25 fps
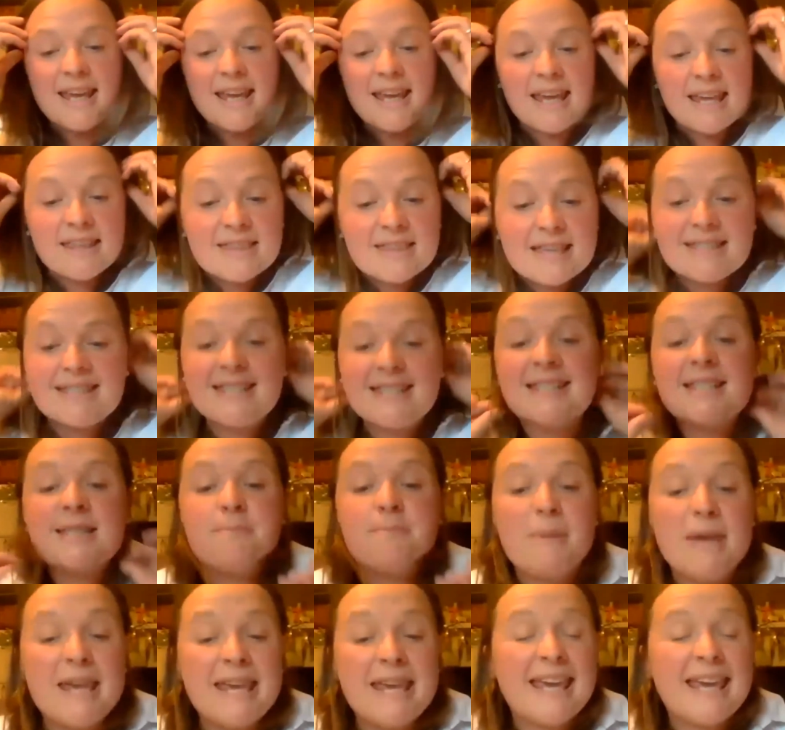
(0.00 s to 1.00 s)
this is
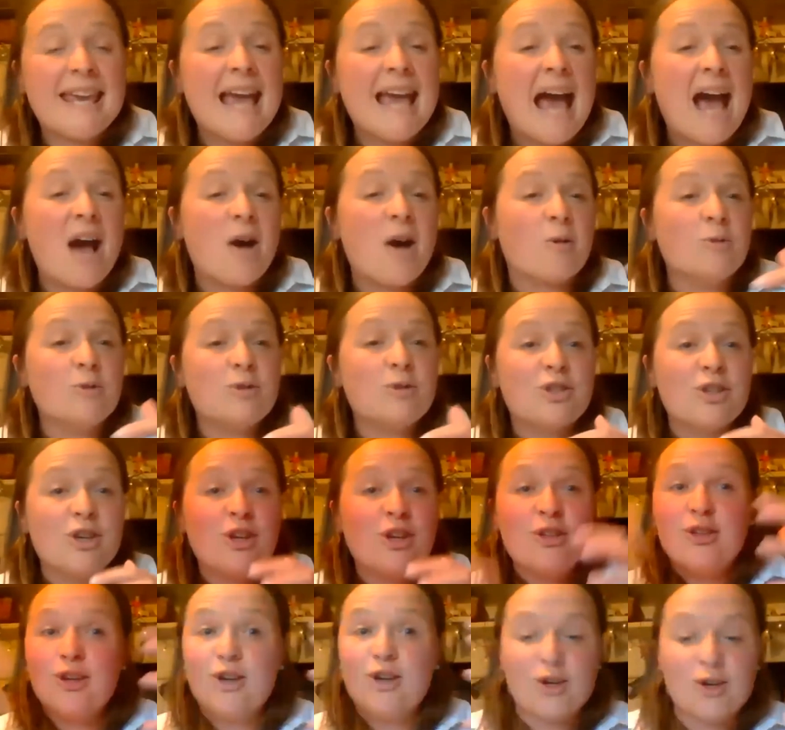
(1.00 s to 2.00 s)
speaking out
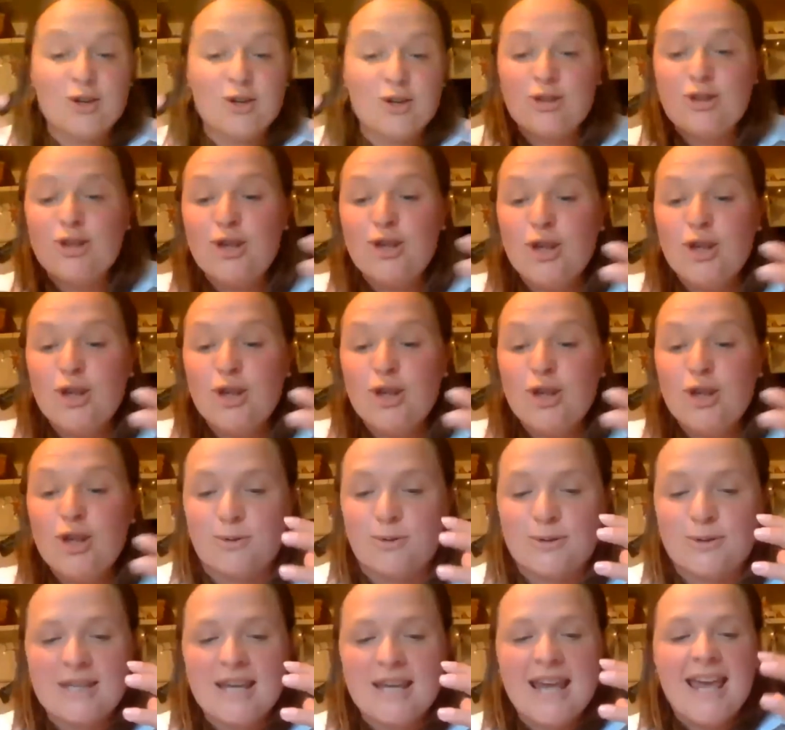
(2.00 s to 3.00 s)
the good
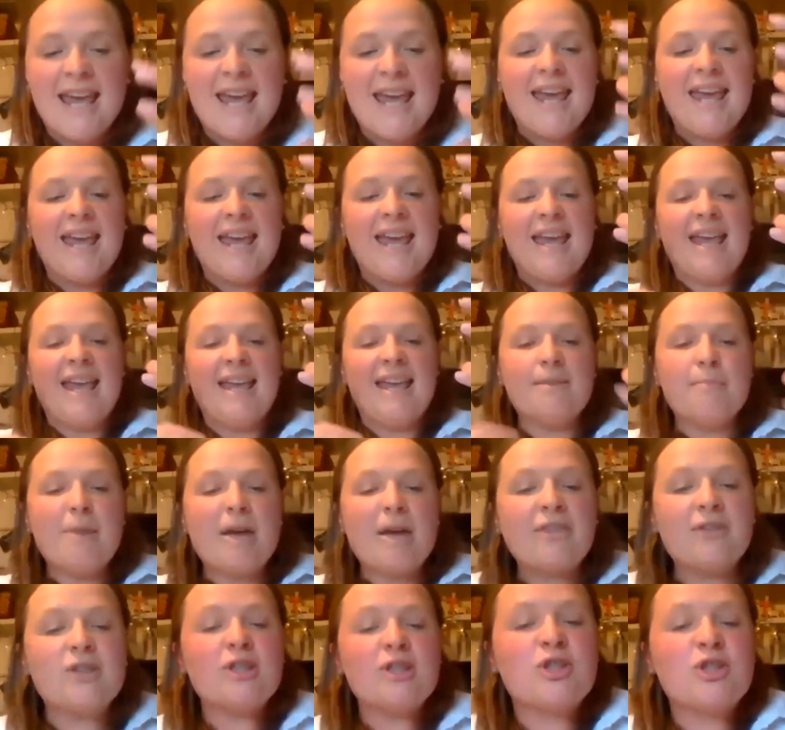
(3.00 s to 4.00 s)
news. In the
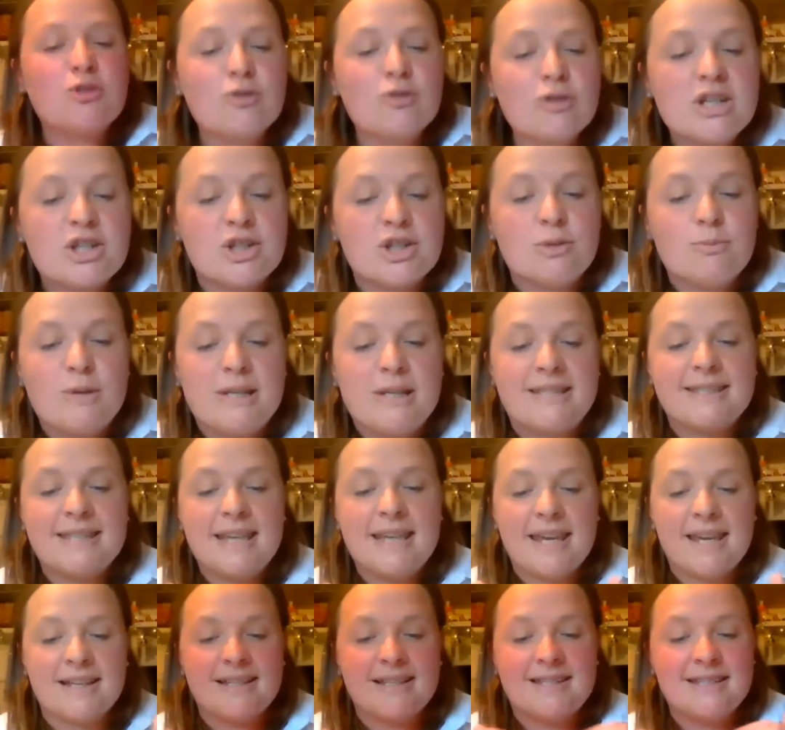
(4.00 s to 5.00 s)
Methodist tradition, we
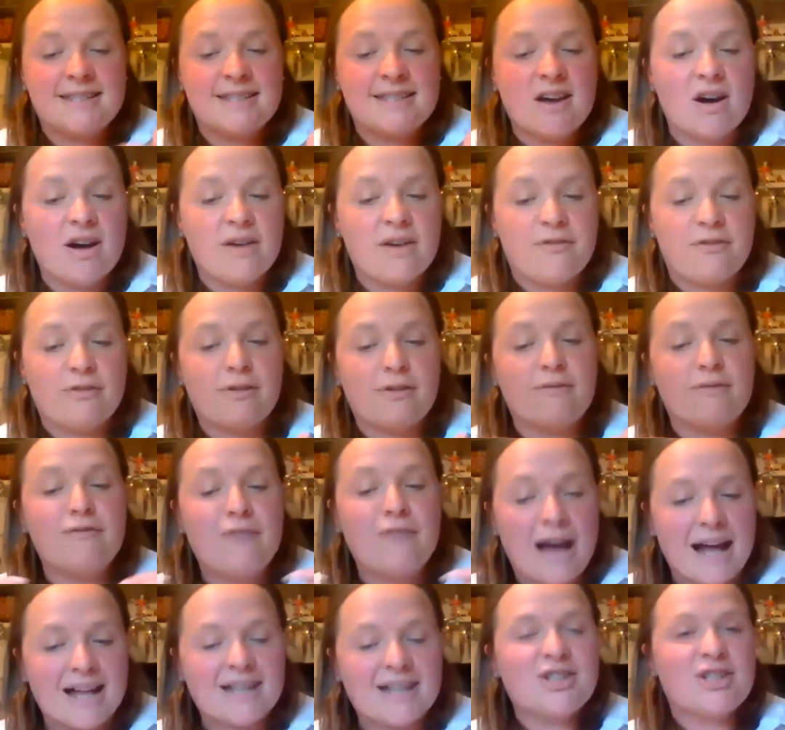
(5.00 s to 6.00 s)
see a desire for
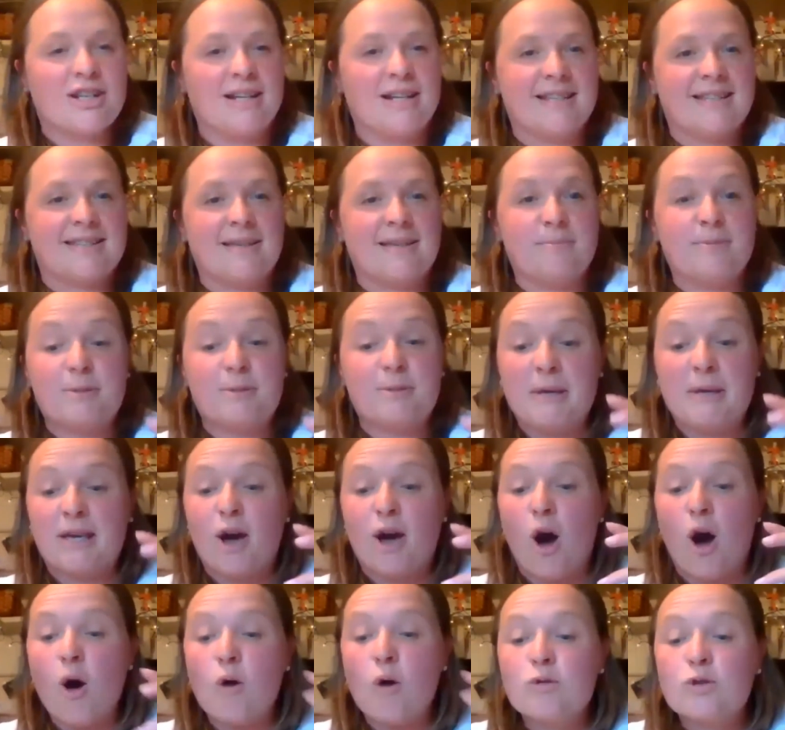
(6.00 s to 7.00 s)
evangelism to be
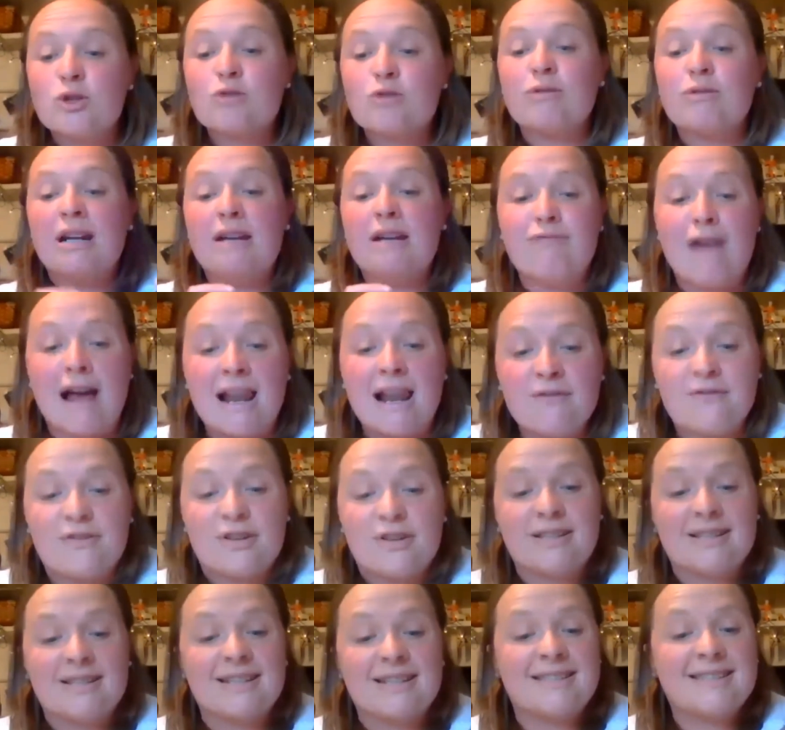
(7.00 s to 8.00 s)
culturally
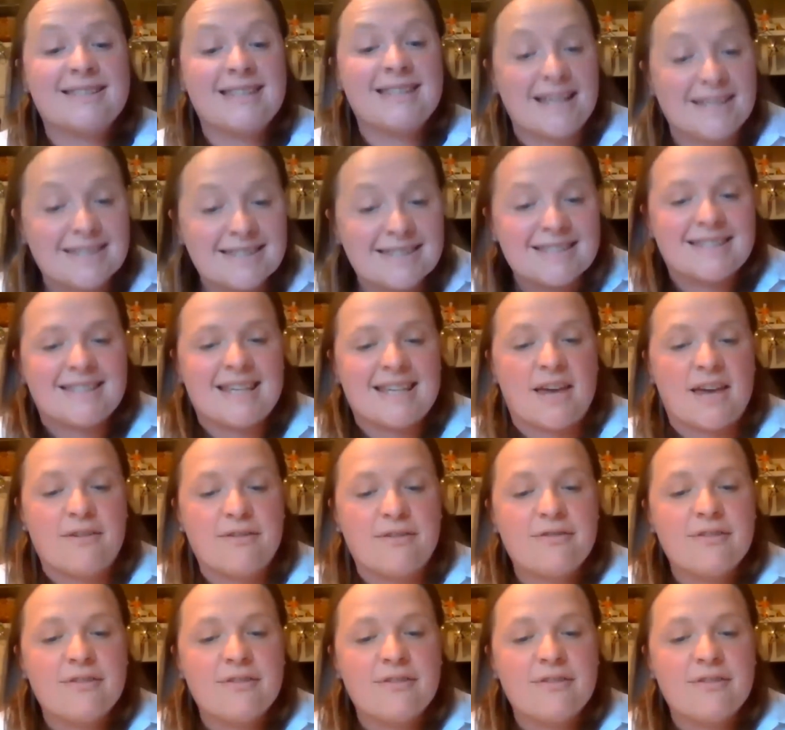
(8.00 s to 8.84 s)
relevant and sensitive.